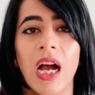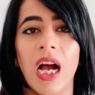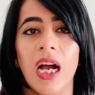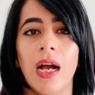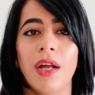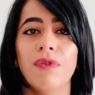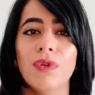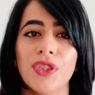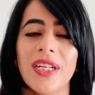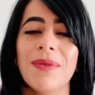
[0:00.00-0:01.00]

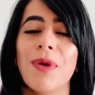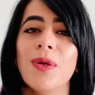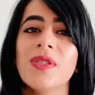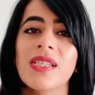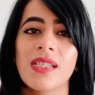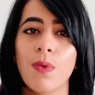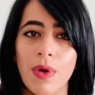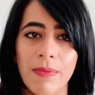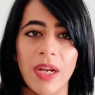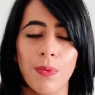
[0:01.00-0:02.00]
Unfortunately, most
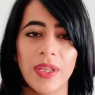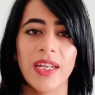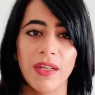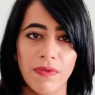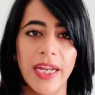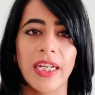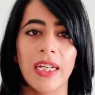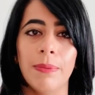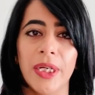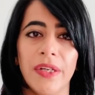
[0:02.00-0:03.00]
women with
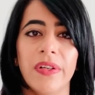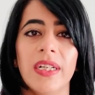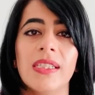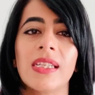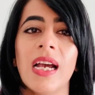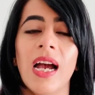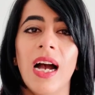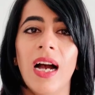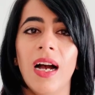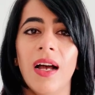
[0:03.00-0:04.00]
irregular periods
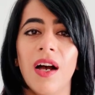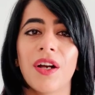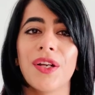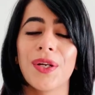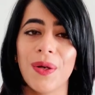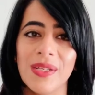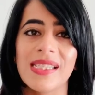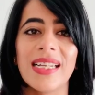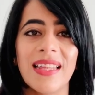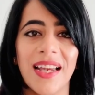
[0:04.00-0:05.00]
are going to go and
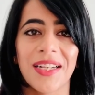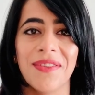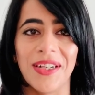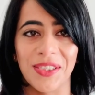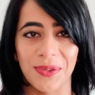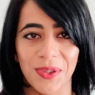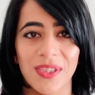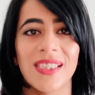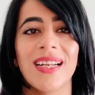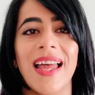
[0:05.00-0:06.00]
see their conventional
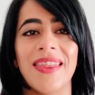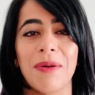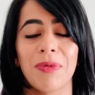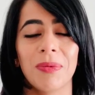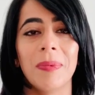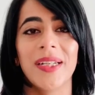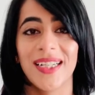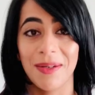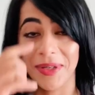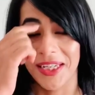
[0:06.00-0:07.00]
doctor, and they're probably
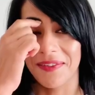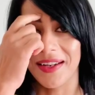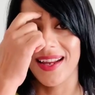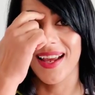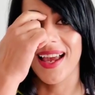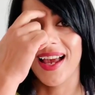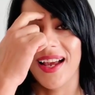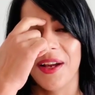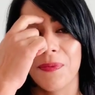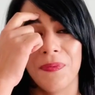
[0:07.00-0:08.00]
going to be given
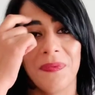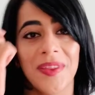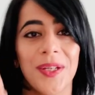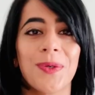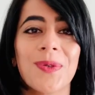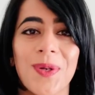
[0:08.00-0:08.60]
the oral